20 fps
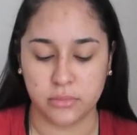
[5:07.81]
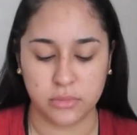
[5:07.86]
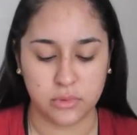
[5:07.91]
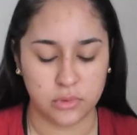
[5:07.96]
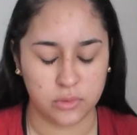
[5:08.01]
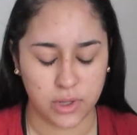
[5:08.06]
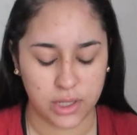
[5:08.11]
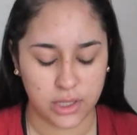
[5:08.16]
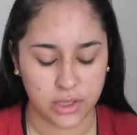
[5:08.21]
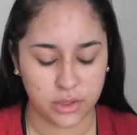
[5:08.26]

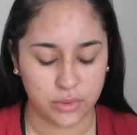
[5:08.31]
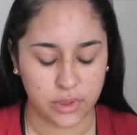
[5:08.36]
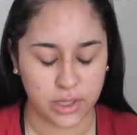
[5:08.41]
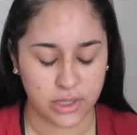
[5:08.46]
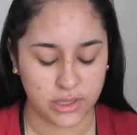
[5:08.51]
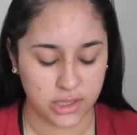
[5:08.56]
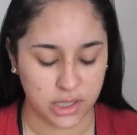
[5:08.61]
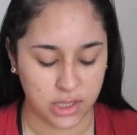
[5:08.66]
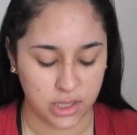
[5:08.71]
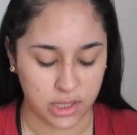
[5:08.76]
Why did I
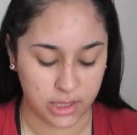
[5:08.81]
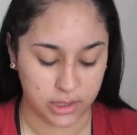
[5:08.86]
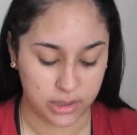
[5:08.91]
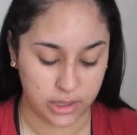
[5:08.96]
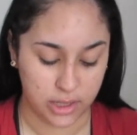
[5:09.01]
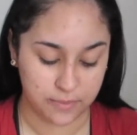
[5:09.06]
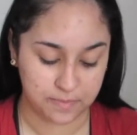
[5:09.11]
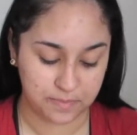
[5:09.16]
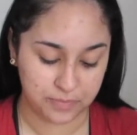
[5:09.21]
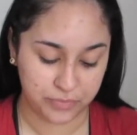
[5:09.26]
say it like
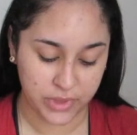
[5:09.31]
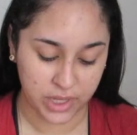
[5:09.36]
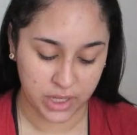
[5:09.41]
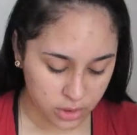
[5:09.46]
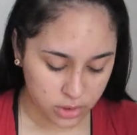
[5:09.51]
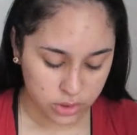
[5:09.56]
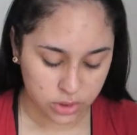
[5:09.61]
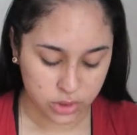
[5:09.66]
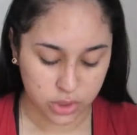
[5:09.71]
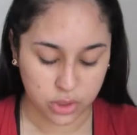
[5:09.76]
that?
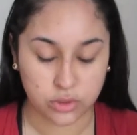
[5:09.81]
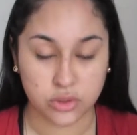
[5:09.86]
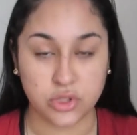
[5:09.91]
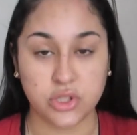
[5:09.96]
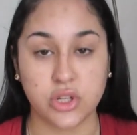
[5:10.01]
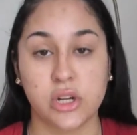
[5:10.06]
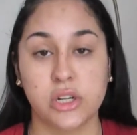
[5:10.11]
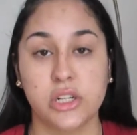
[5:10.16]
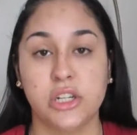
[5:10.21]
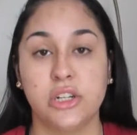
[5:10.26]
So
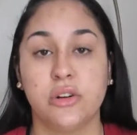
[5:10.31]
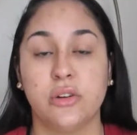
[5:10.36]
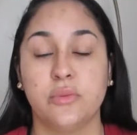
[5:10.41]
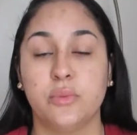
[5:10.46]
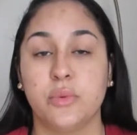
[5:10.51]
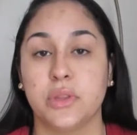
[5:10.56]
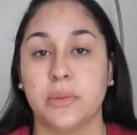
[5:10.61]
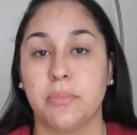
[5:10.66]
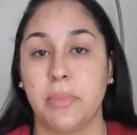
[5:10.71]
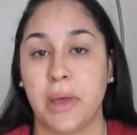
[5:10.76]
starting
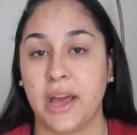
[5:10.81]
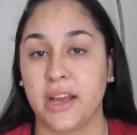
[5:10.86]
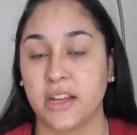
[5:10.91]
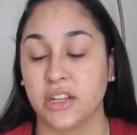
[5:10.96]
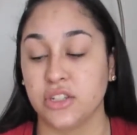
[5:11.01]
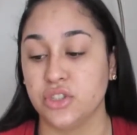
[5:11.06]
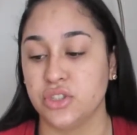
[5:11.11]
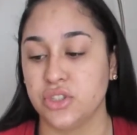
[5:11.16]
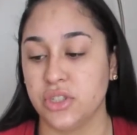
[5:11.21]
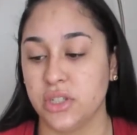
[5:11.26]
off with the
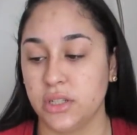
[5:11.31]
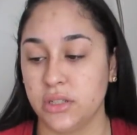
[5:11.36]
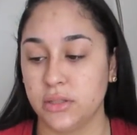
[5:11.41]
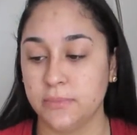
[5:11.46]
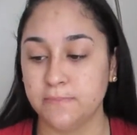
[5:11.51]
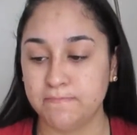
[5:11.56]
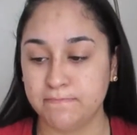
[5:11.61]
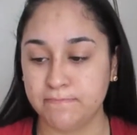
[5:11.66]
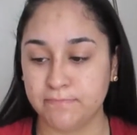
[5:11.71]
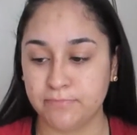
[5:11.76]

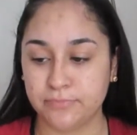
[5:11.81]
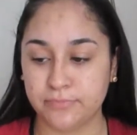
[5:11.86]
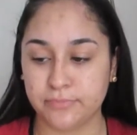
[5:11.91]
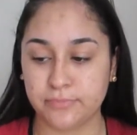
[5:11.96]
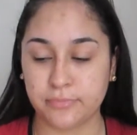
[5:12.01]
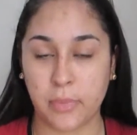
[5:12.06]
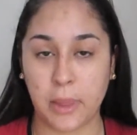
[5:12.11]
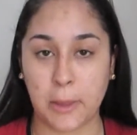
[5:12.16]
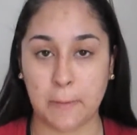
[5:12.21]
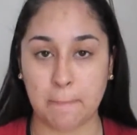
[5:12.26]
packaging,
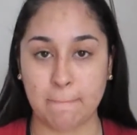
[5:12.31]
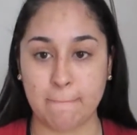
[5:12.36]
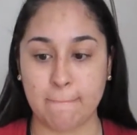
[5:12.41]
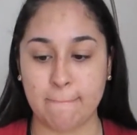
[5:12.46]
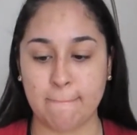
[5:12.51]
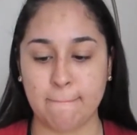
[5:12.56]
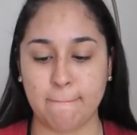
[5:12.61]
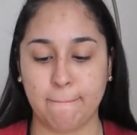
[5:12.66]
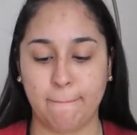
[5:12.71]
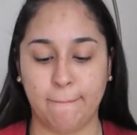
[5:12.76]

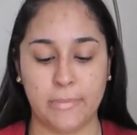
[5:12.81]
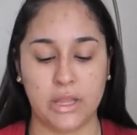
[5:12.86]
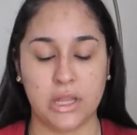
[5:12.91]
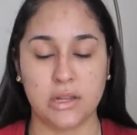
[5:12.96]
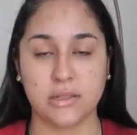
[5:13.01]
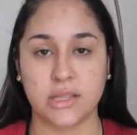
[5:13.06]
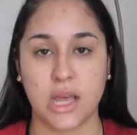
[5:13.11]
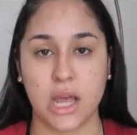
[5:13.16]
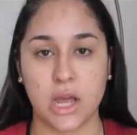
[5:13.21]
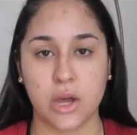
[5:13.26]

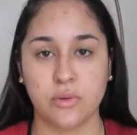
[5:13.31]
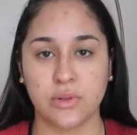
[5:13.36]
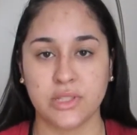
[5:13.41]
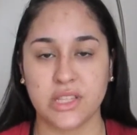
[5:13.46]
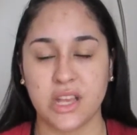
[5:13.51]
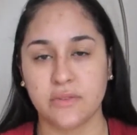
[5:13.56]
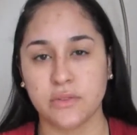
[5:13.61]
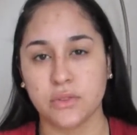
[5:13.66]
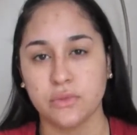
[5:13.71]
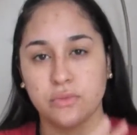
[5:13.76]
because I always
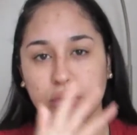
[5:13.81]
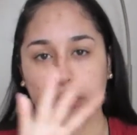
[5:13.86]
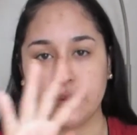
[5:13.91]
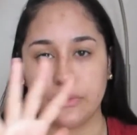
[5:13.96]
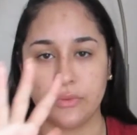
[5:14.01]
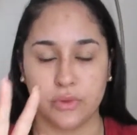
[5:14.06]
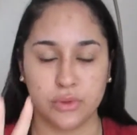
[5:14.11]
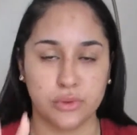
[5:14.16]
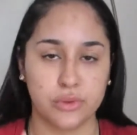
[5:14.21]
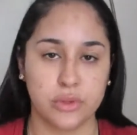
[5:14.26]
have to
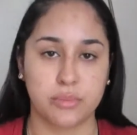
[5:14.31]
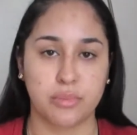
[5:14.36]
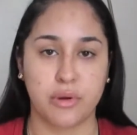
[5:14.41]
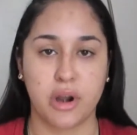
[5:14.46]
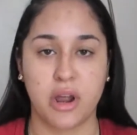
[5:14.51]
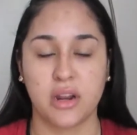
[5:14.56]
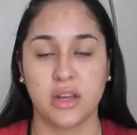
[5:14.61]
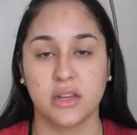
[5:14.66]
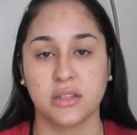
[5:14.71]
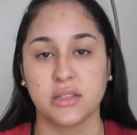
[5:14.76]
review the
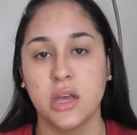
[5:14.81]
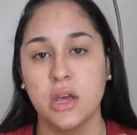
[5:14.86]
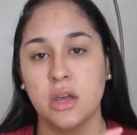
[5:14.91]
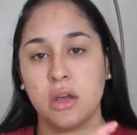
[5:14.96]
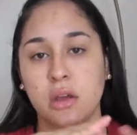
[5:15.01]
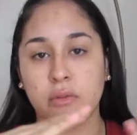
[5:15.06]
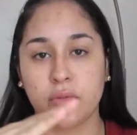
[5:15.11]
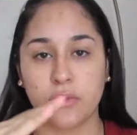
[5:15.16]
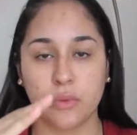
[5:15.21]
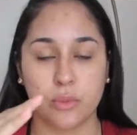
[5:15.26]
product
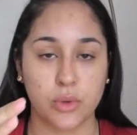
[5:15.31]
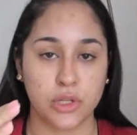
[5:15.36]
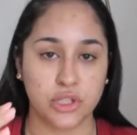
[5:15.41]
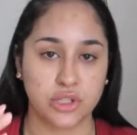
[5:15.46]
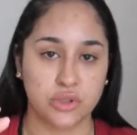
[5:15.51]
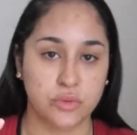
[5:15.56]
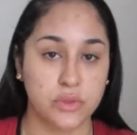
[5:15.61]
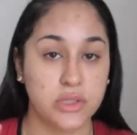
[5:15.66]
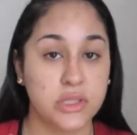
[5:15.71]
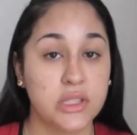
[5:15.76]
from
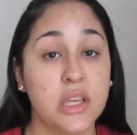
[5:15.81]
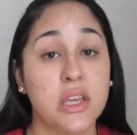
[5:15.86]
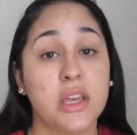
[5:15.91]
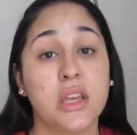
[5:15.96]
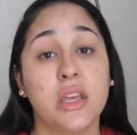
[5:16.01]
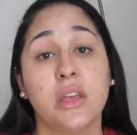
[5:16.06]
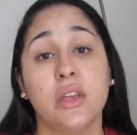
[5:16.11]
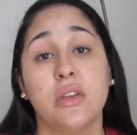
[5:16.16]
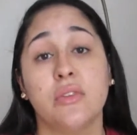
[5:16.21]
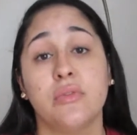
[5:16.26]
what you
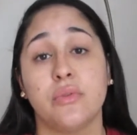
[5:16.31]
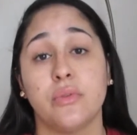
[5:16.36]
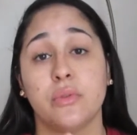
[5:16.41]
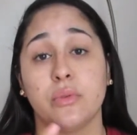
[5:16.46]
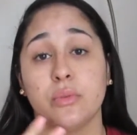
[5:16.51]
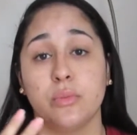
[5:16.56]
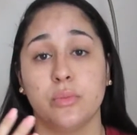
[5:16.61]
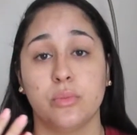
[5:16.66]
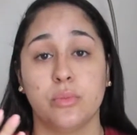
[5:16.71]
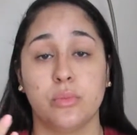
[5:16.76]
see,
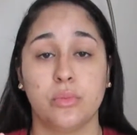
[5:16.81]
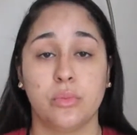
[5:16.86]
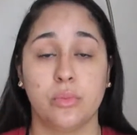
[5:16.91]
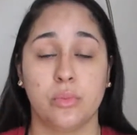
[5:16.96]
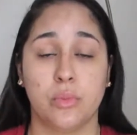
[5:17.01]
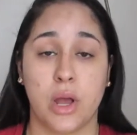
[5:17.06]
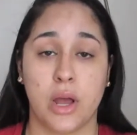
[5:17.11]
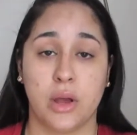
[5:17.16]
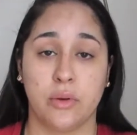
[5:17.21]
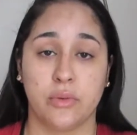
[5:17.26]
from
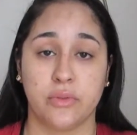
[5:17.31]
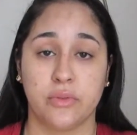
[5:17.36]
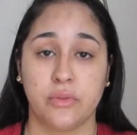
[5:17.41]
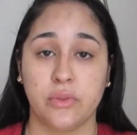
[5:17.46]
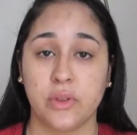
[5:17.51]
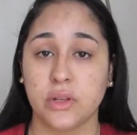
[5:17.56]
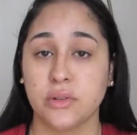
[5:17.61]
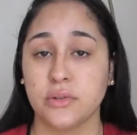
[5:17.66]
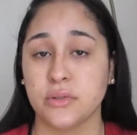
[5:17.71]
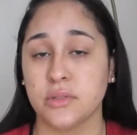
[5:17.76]
how it
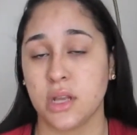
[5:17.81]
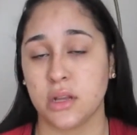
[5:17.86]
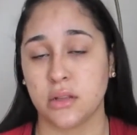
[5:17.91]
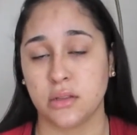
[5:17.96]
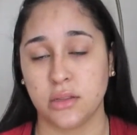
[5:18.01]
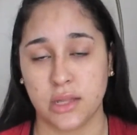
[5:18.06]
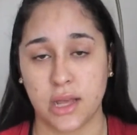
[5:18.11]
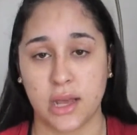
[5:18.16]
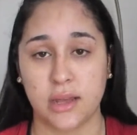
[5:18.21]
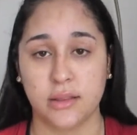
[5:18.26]
feels,
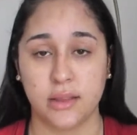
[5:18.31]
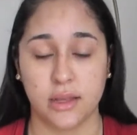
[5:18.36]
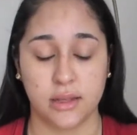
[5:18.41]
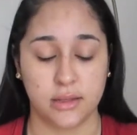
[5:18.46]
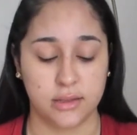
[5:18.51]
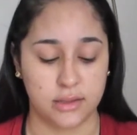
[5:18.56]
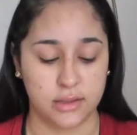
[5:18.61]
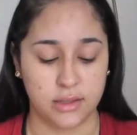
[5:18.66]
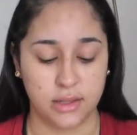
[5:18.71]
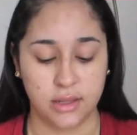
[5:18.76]

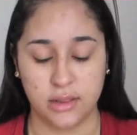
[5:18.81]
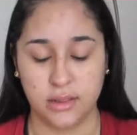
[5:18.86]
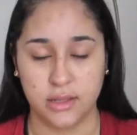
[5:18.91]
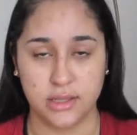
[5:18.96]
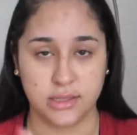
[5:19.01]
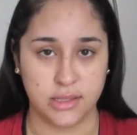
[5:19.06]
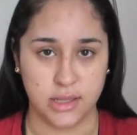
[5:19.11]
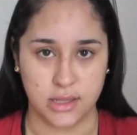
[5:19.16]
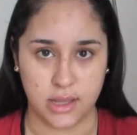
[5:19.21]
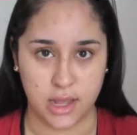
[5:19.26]
that and
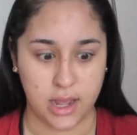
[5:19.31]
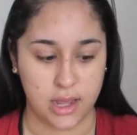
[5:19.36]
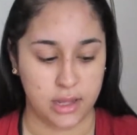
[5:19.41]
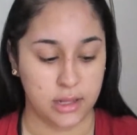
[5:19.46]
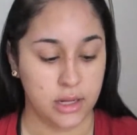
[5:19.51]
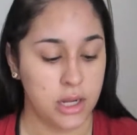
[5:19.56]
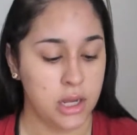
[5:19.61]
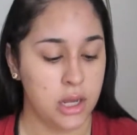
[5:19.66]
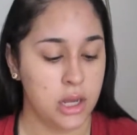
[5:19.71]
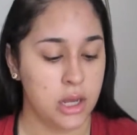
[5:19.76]
this and
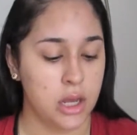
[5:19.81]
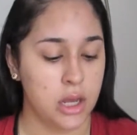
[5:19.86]
that.